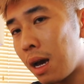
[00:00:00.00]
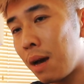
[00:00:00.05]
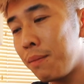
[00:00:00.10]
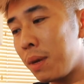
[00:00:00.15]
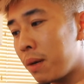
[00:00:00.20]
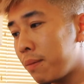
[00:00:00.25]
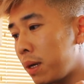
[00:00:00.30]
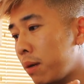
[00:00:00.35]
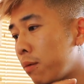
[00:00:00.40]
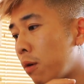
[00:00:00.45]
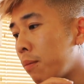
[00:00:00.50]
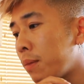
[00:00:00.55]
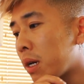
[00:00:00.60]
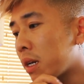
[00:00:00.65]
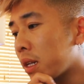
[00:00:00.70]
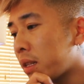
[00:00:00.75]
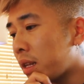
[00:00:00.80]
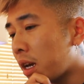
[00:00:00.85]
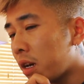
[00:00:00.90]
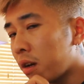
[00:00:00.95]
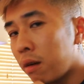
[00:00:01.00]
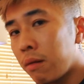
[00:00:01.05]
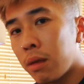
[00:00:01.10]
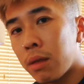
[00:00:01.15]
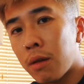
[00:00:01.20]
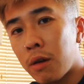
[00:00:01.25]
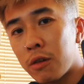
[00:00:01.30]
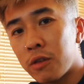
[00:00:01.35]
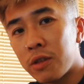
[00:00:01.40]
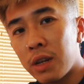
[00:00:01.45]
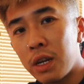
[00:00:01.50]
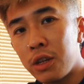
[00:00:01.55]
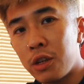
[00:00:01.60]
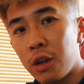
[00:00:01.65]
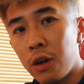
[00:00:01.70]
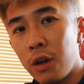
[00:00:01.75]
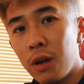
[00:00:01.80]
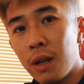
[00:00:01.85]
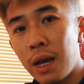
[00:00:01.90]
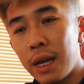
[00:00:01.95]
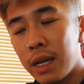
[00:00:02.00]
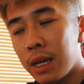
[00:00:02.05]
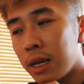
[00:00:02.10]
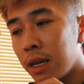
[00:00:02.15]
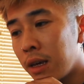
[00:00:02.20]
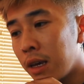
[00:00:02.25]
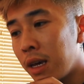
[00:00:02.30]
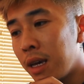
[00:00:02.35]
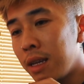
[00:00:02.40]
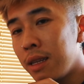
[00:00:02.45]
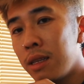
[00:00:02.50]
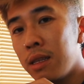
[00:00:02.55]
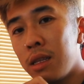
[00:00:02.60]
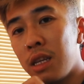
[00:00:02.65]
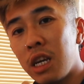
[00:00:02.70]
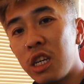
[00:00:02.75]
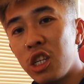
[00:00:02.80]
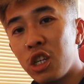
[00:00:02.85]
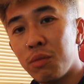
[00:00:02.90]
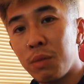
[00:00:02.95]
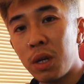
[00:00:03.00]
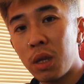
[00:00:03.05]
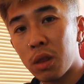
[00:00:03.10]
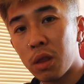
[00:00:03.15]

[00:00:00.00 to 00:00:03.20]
And maybe we'll make a day out of Thursday too, like Teach Me